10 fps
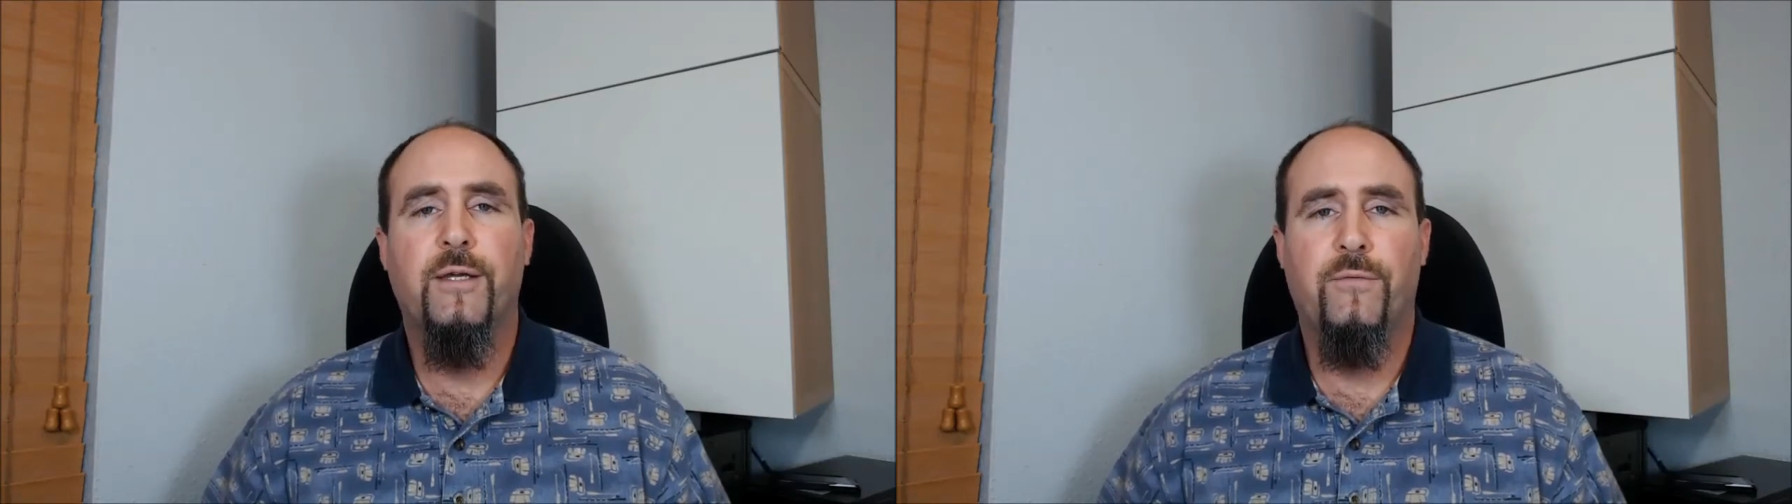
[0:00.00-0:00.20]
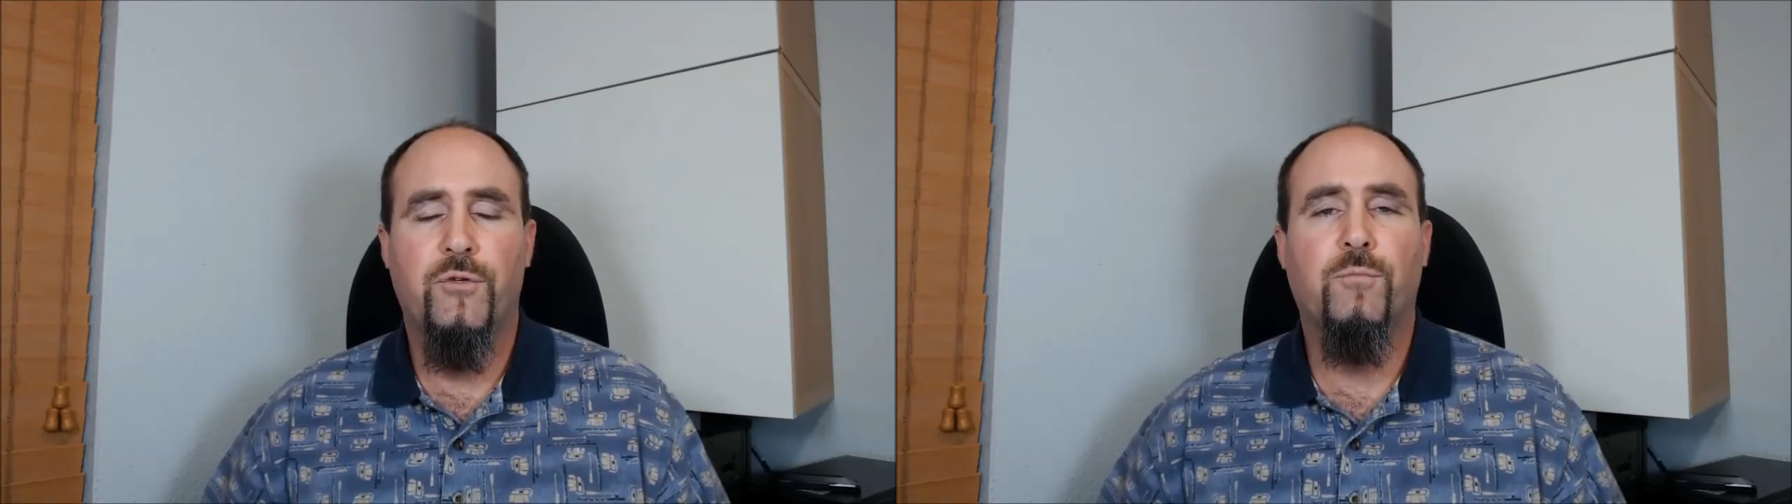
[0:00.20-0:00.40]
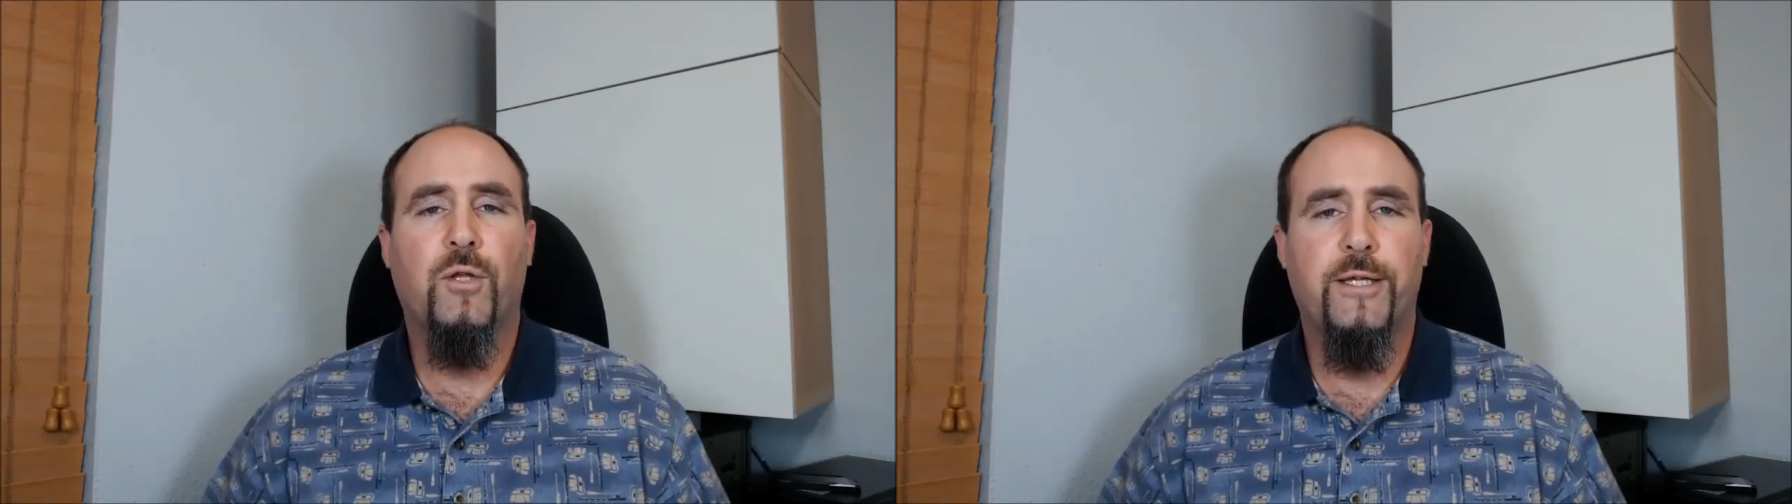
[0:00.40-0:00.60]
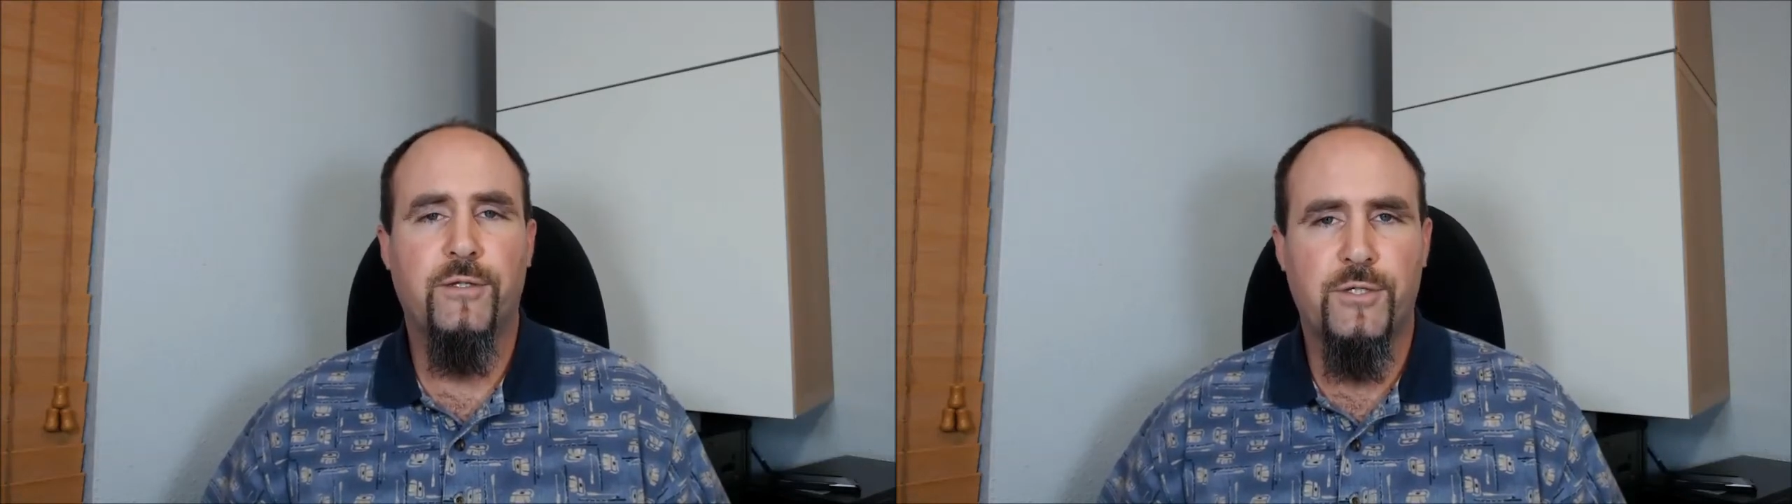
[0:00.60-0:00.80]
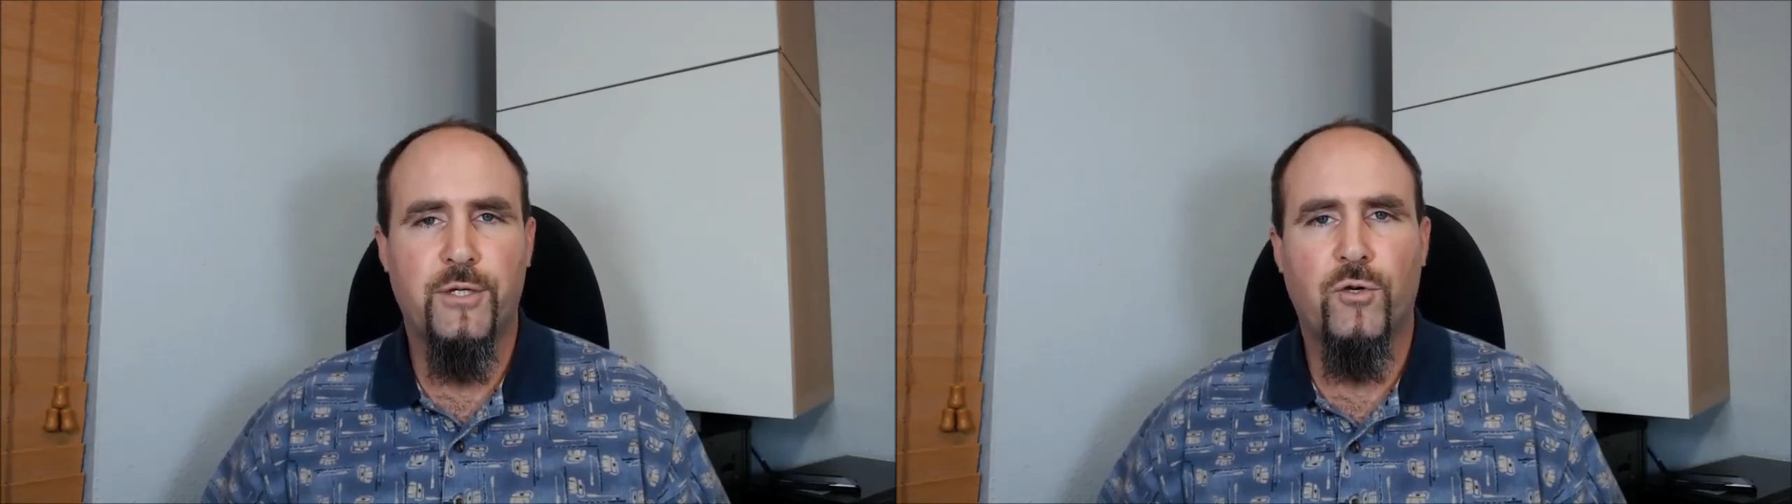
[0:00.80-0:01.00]
if you
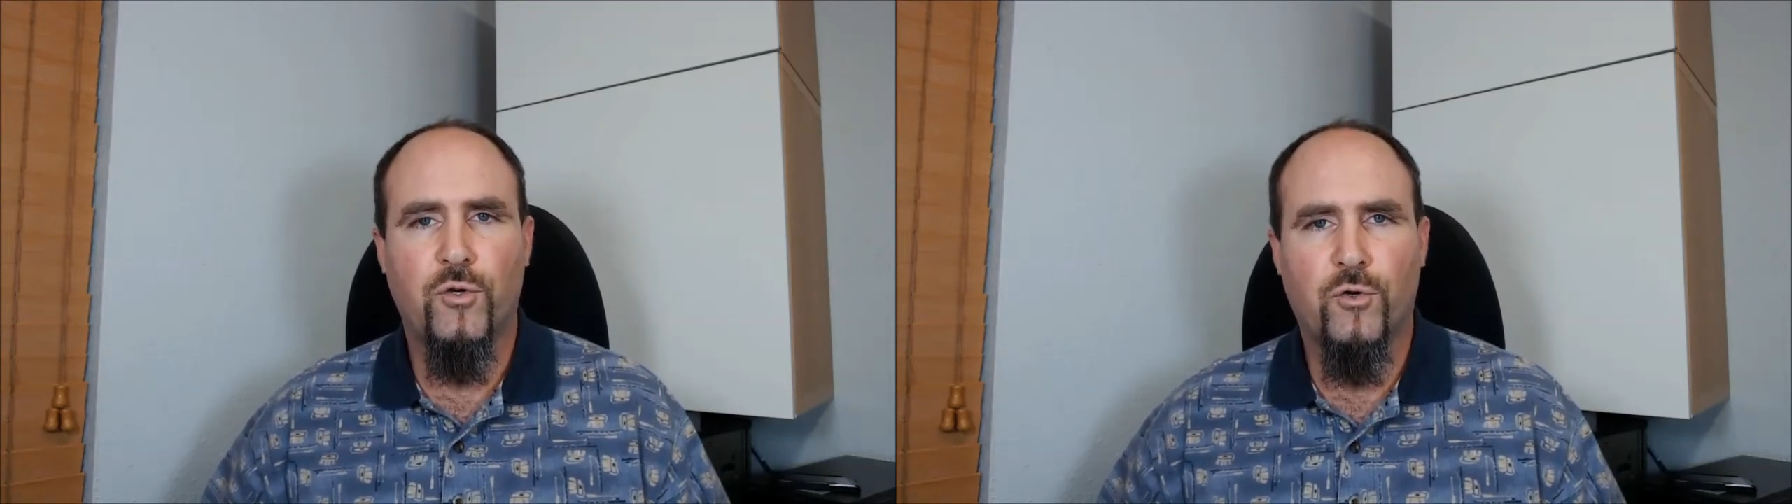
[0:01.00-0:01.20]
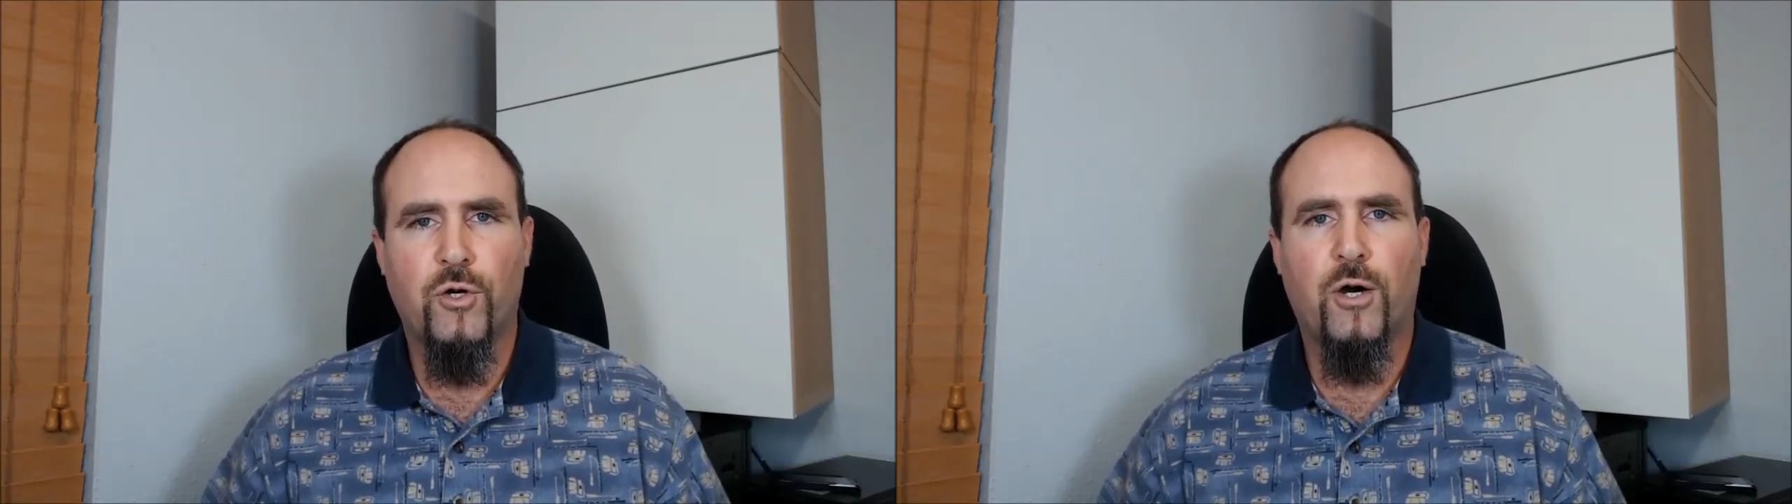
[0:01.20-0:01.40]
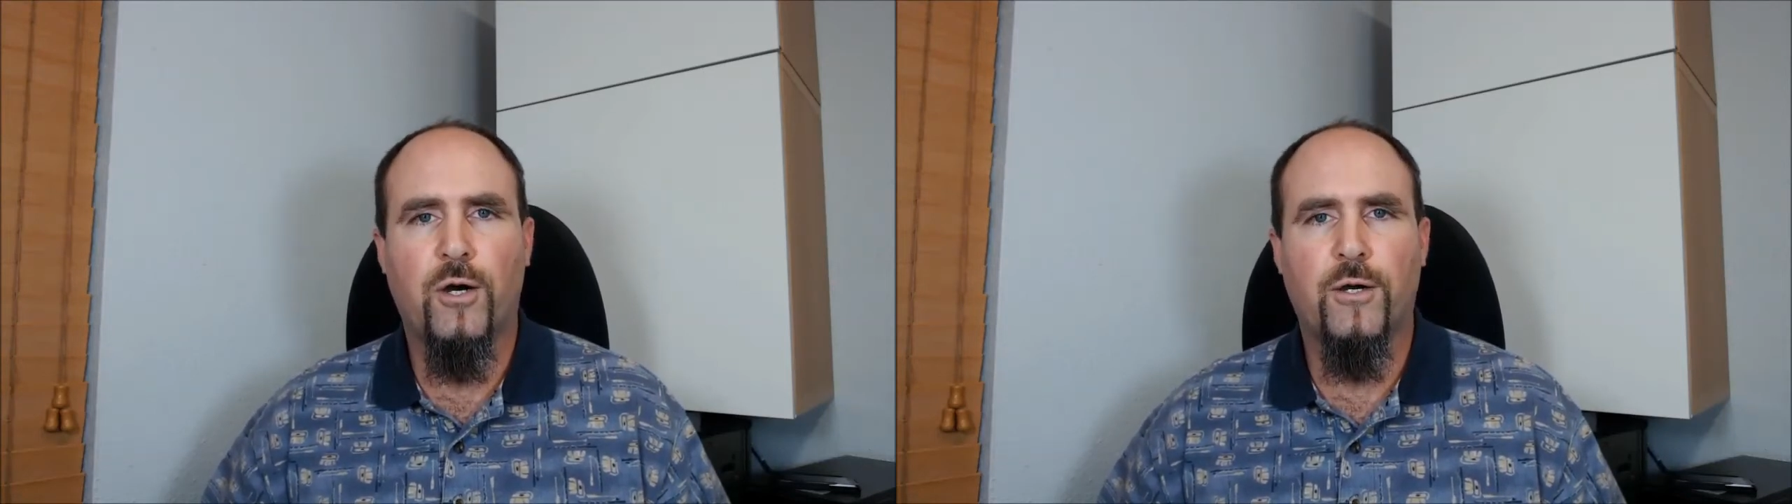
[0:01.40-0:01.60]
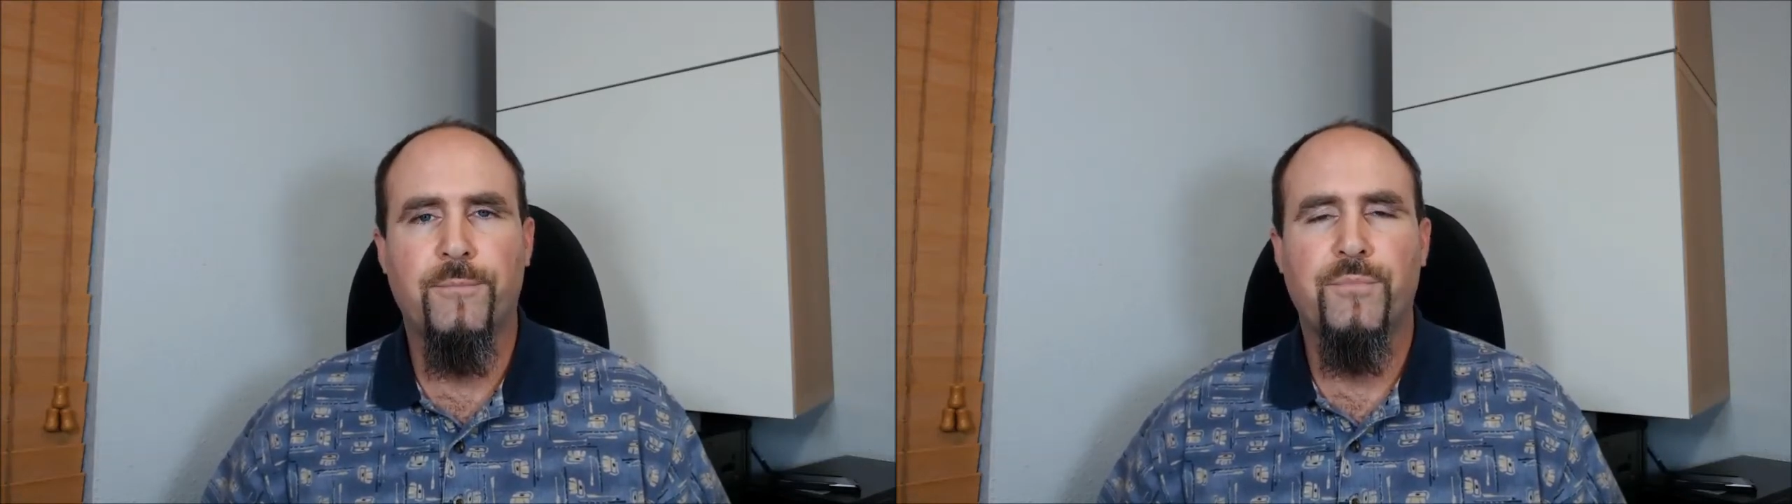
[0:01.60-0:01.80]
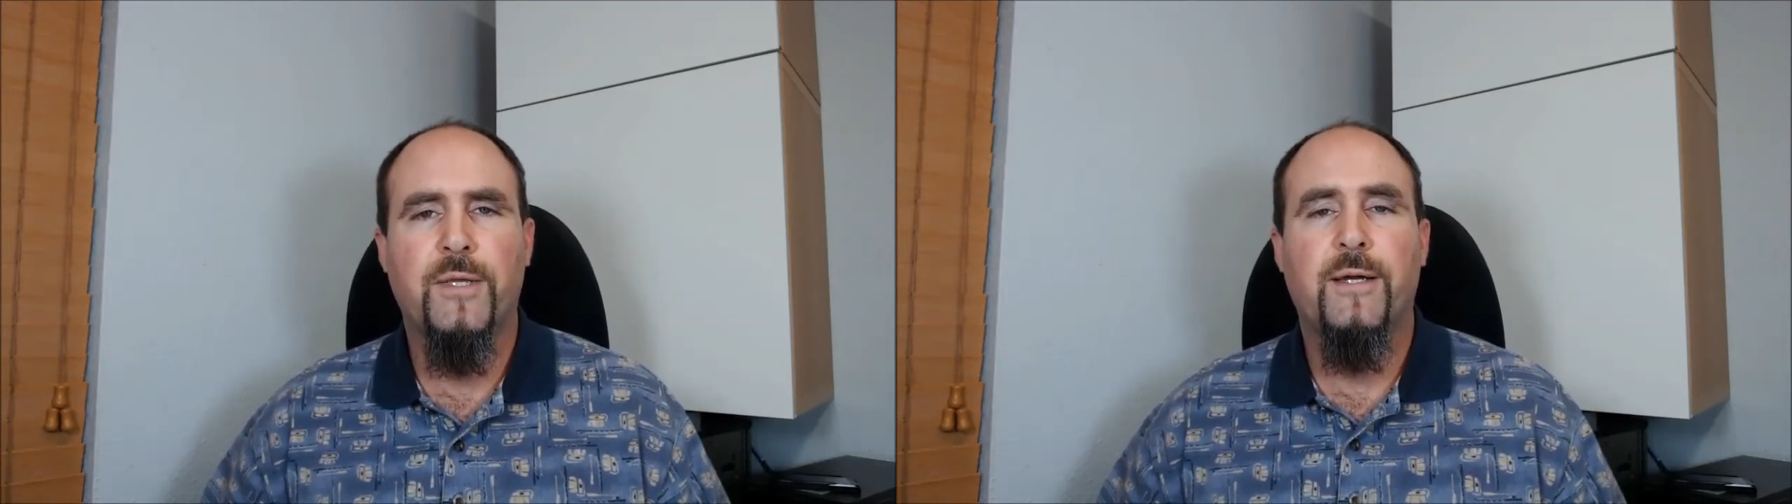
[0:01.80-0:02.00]
plan to share your car,